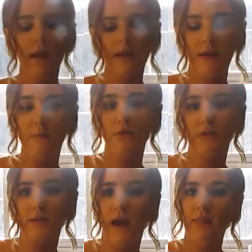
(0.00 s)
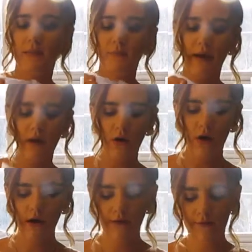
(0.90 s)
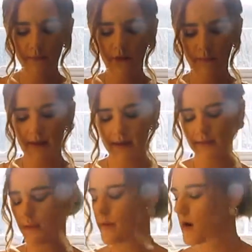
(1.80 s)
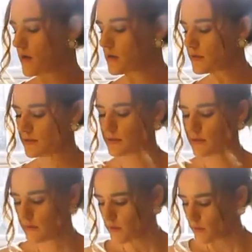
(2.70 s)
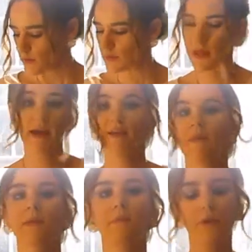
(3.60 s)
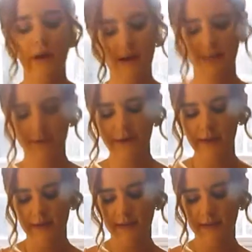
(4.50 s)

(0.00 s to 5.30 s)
Now I'm just going to tie this back off and put it back in the box so that I can make more at a later date.